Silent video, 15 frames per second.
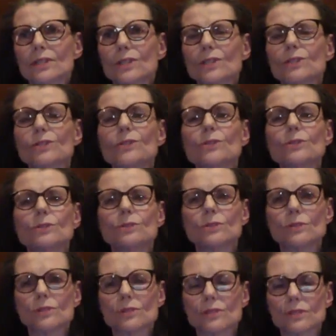
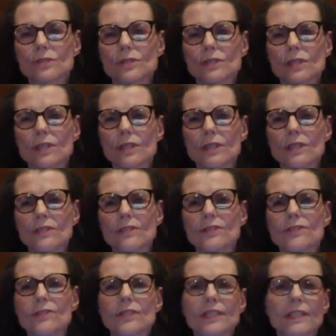clues on the
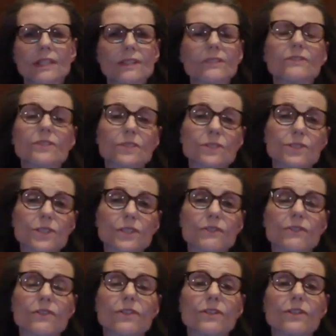trail of searching
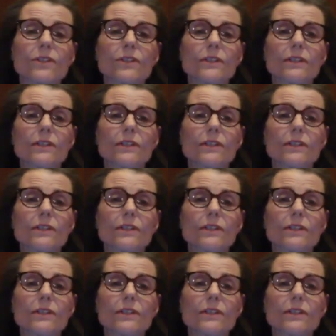for her,